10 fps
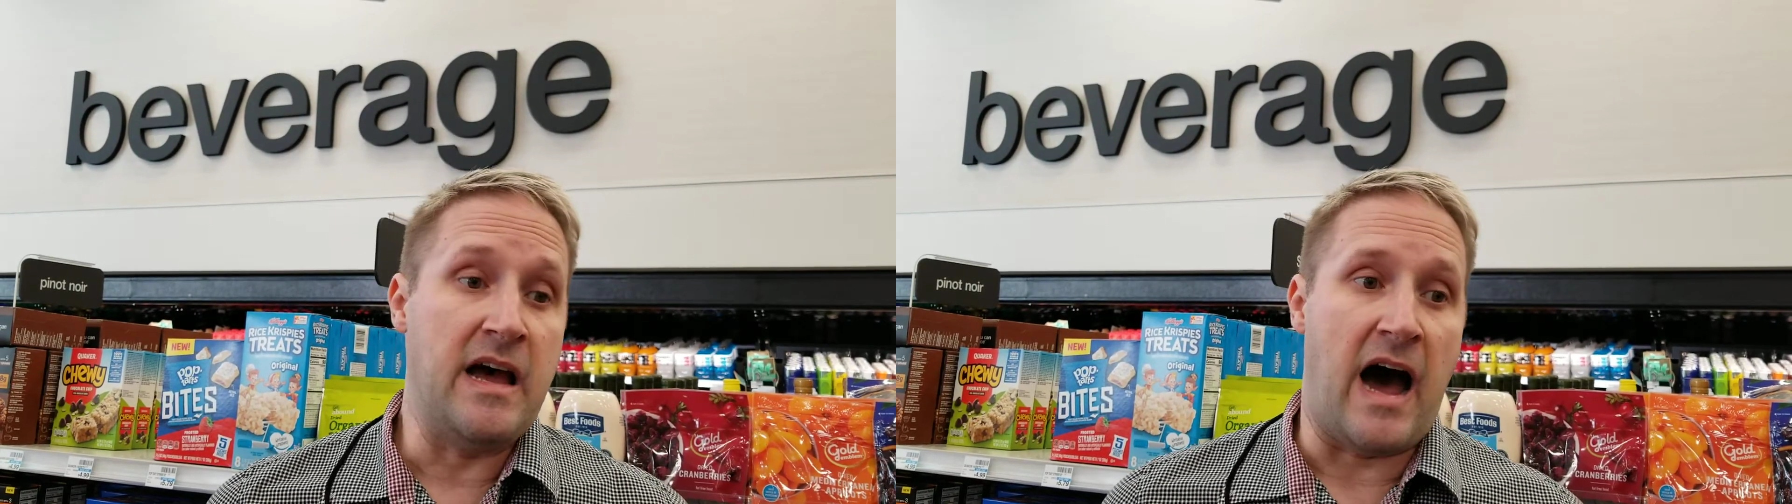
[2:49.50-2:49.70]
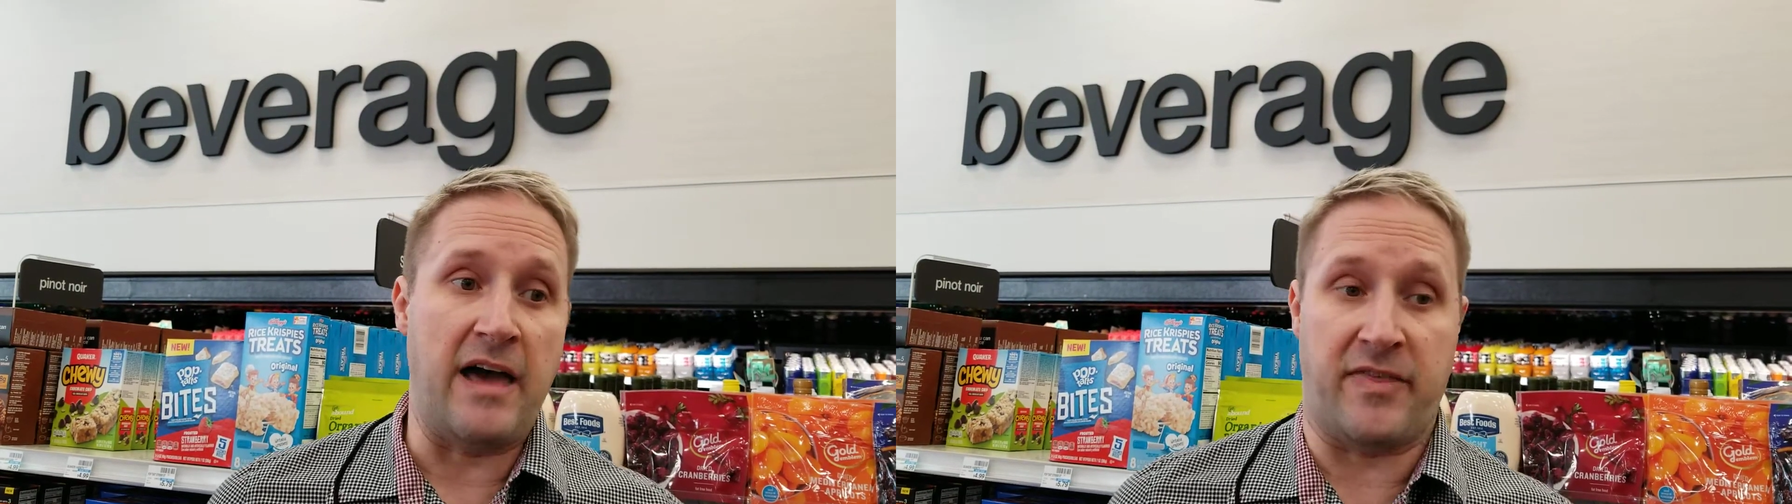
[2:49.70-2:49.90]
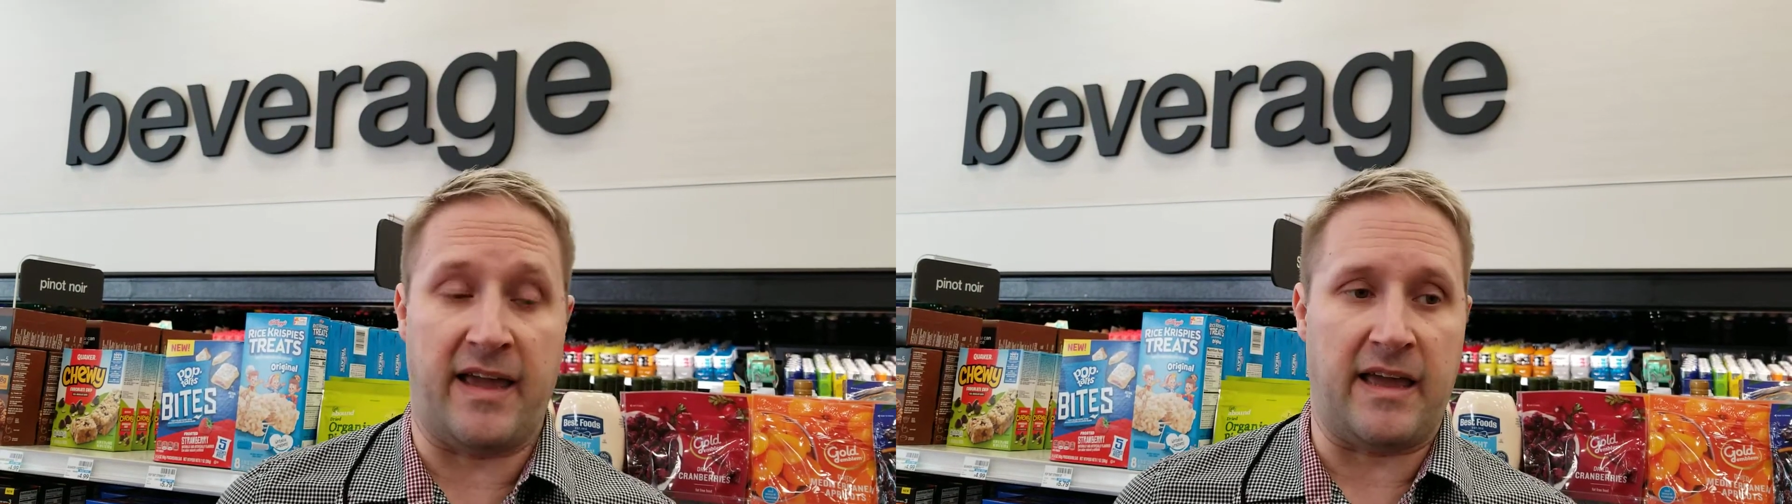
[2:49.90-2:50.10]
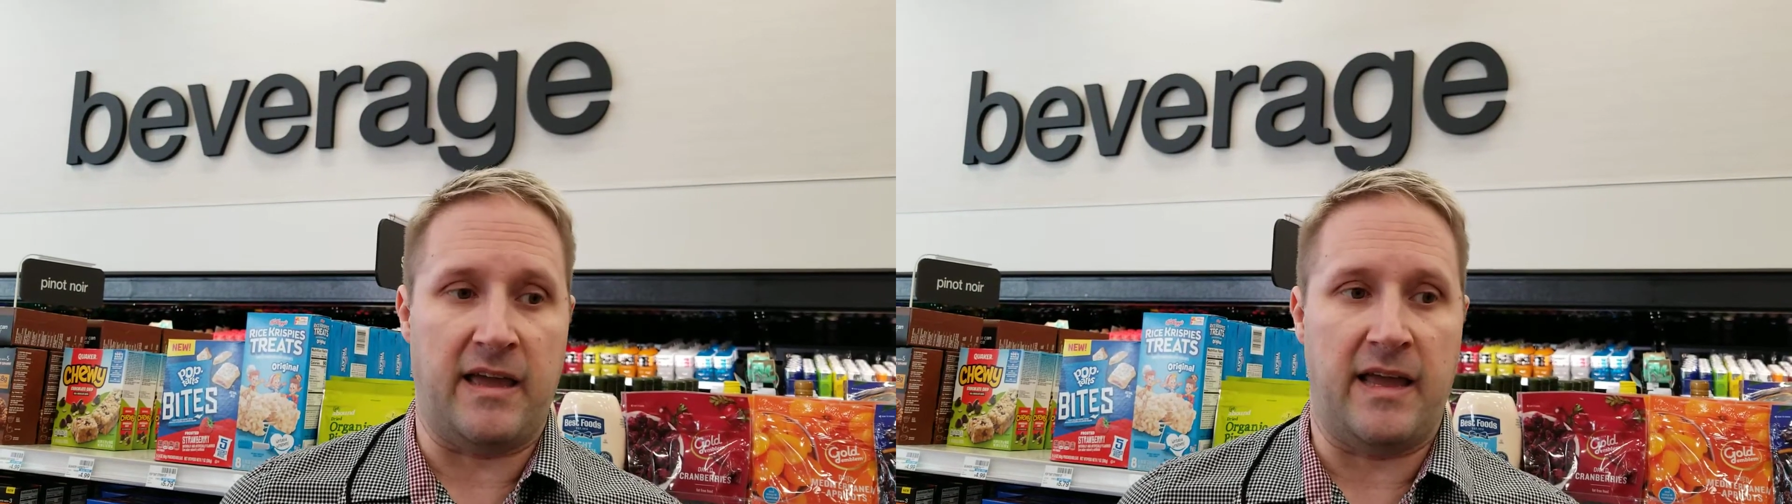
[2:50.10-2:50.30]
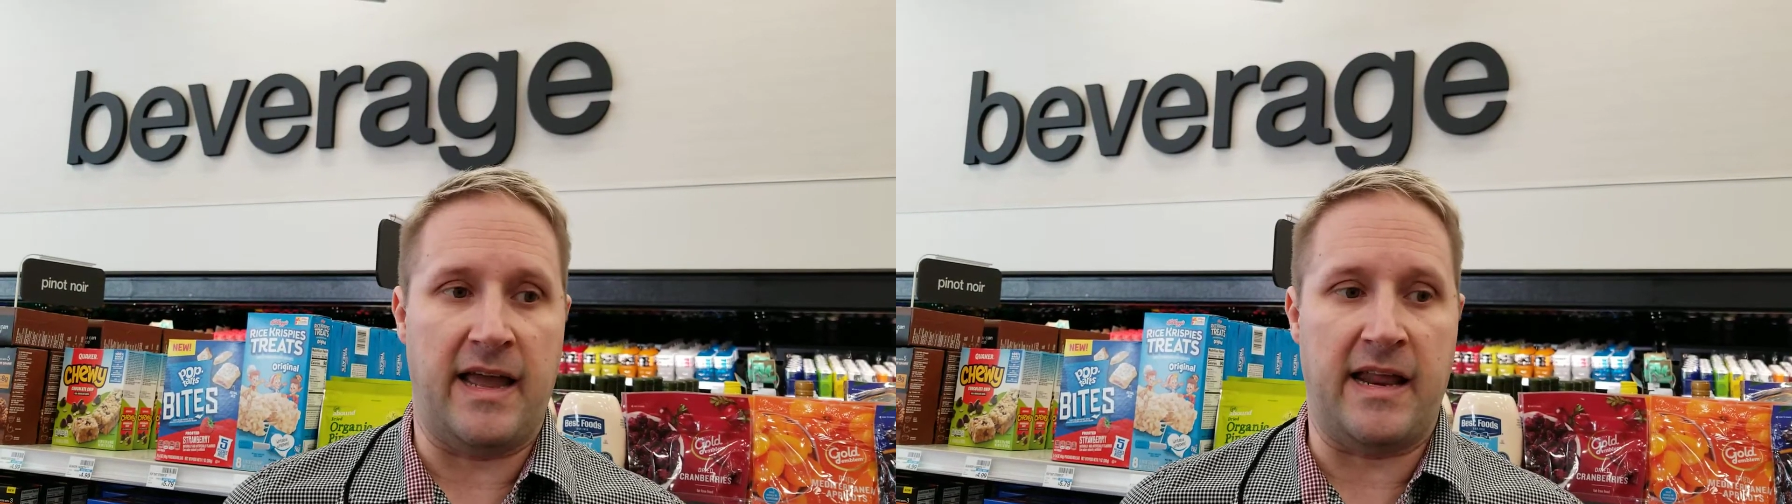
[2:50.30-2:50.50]
I think
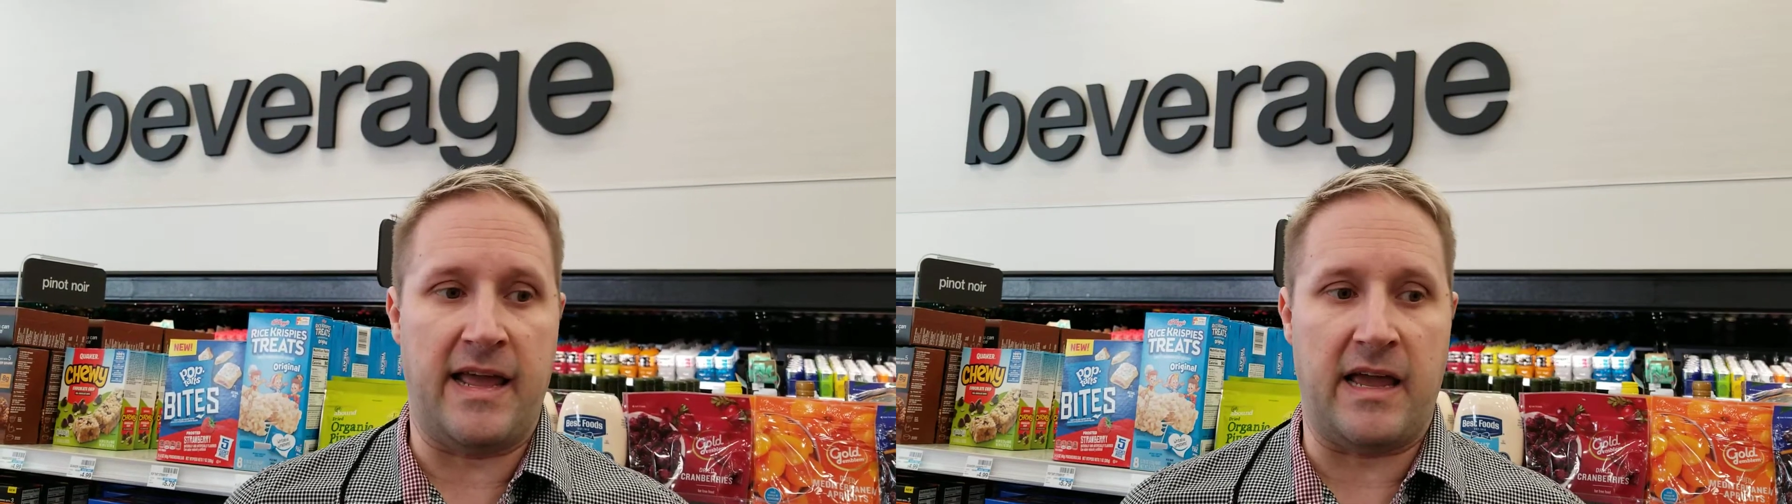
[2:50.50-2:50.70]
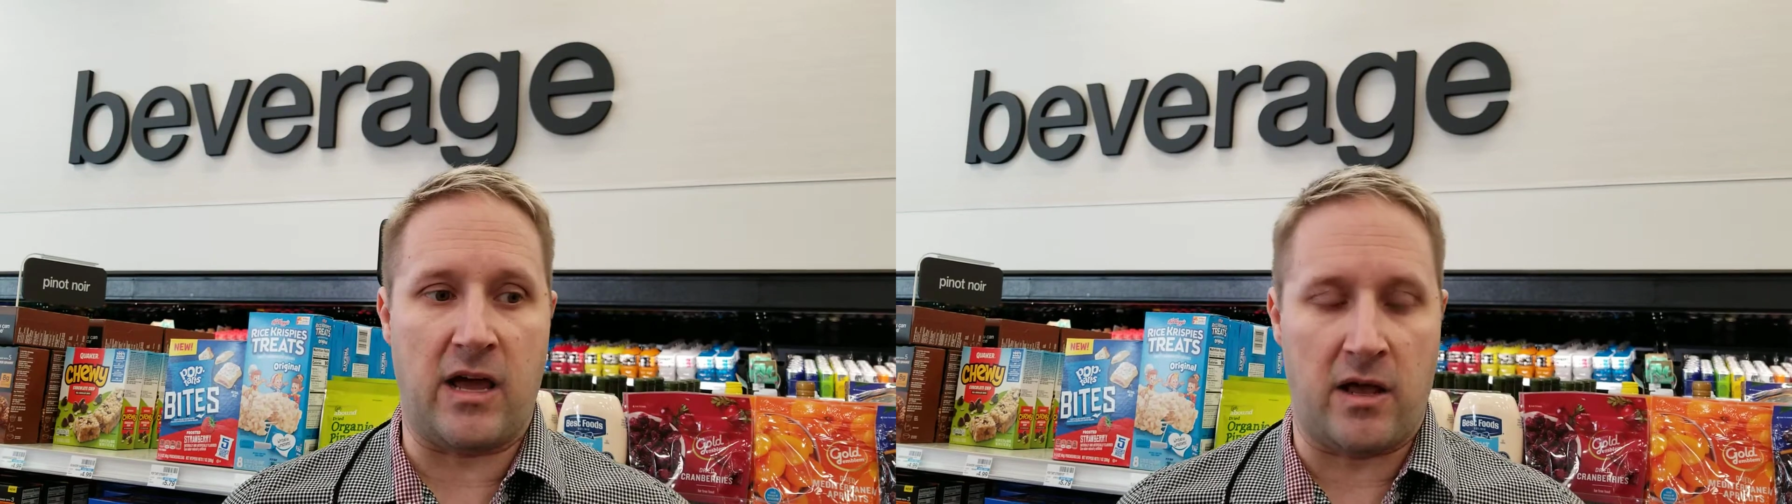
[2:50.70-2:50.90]
in a